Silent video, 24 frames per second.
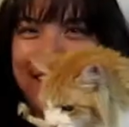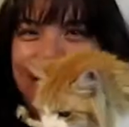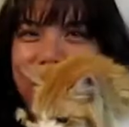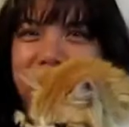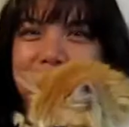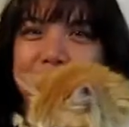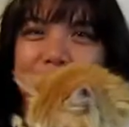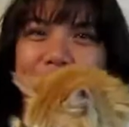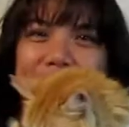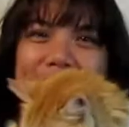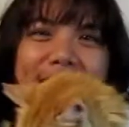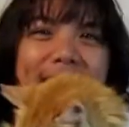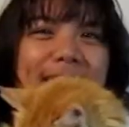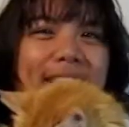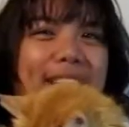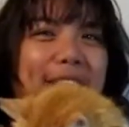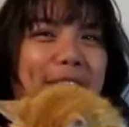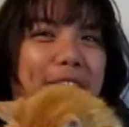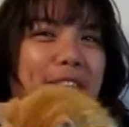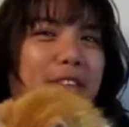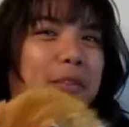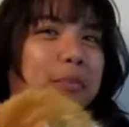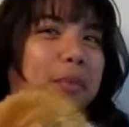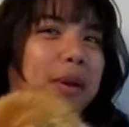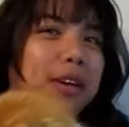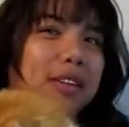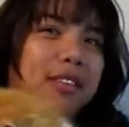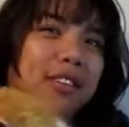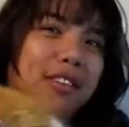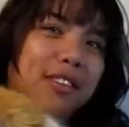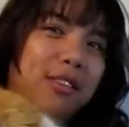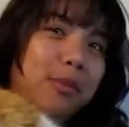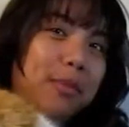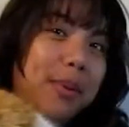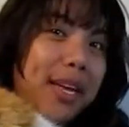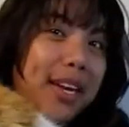I believe Smudge
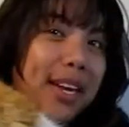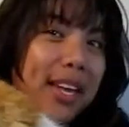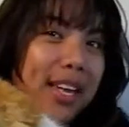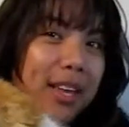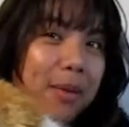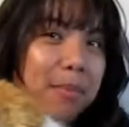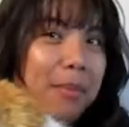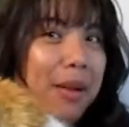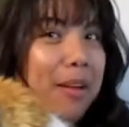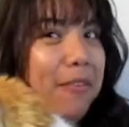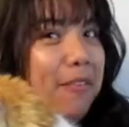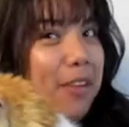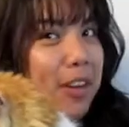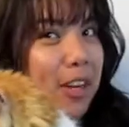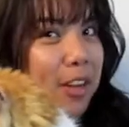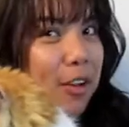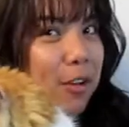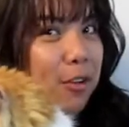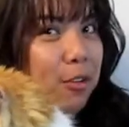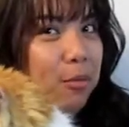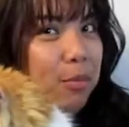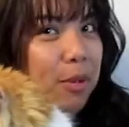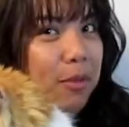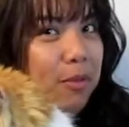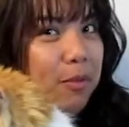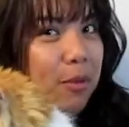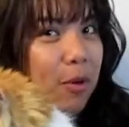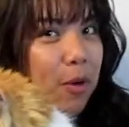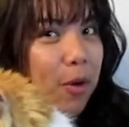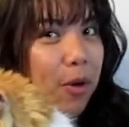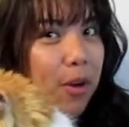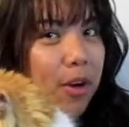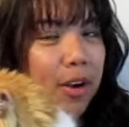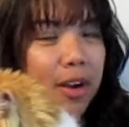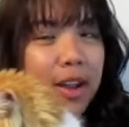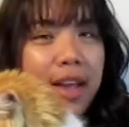has been in my videos
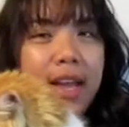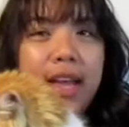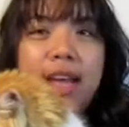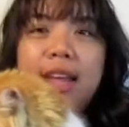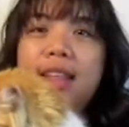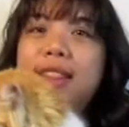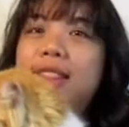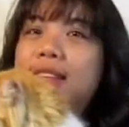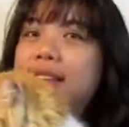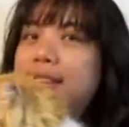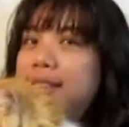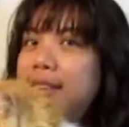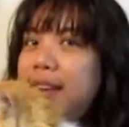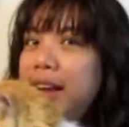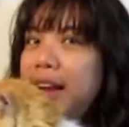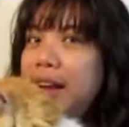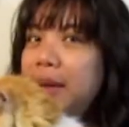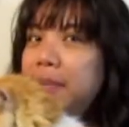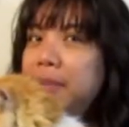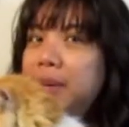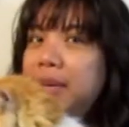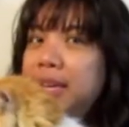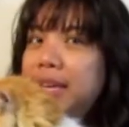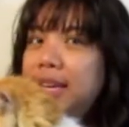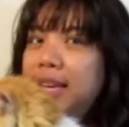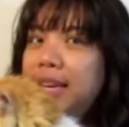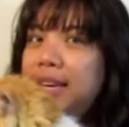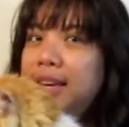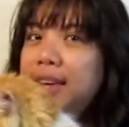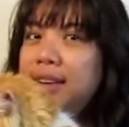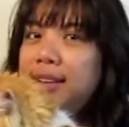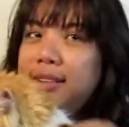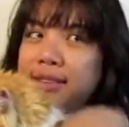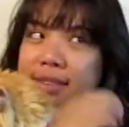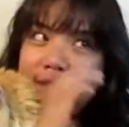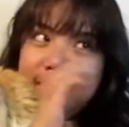before. This time he
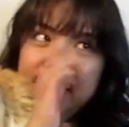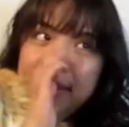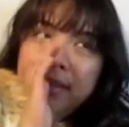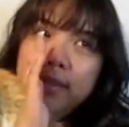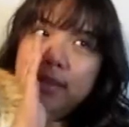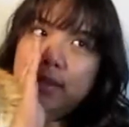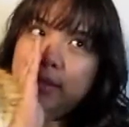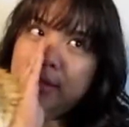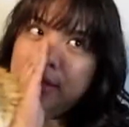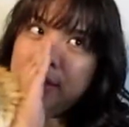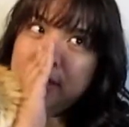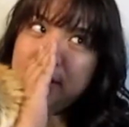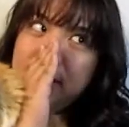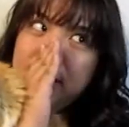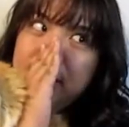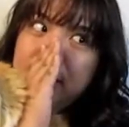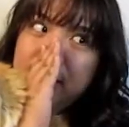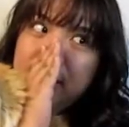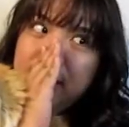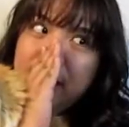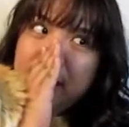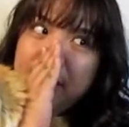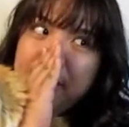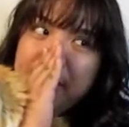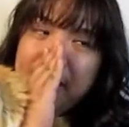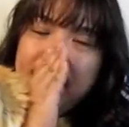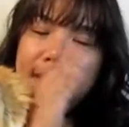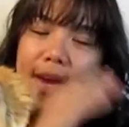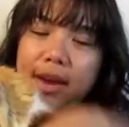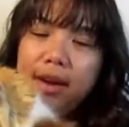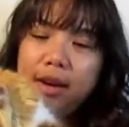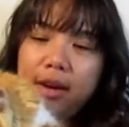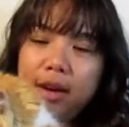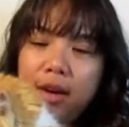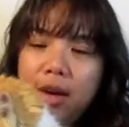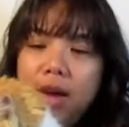is still not
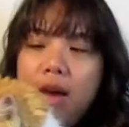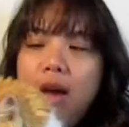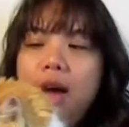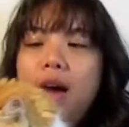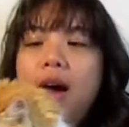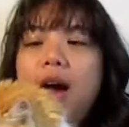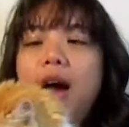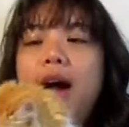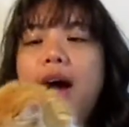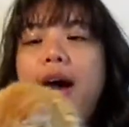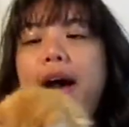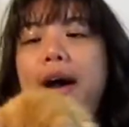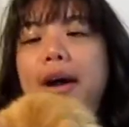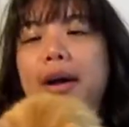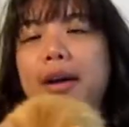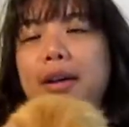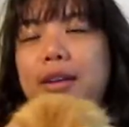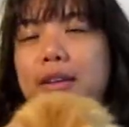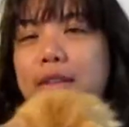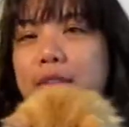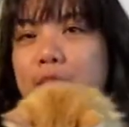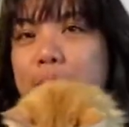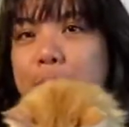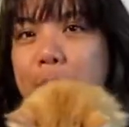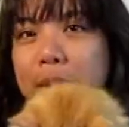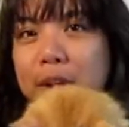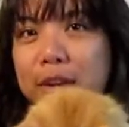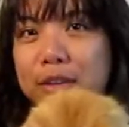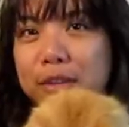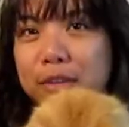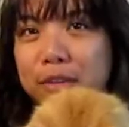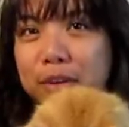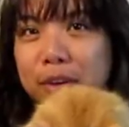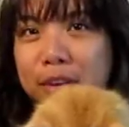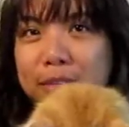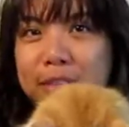paid,
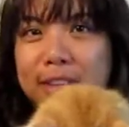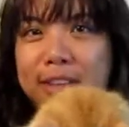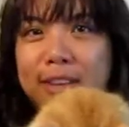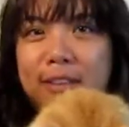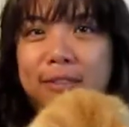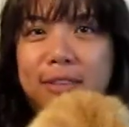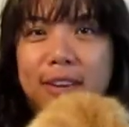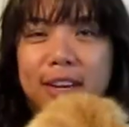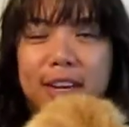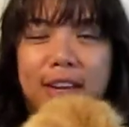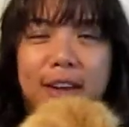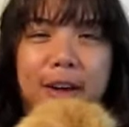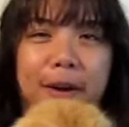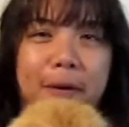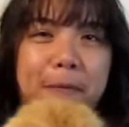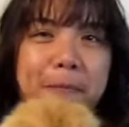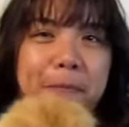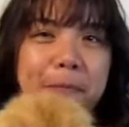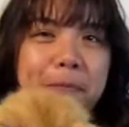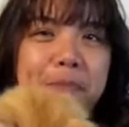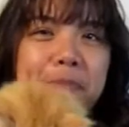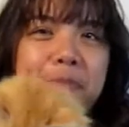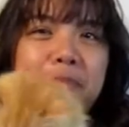sponsor of this video.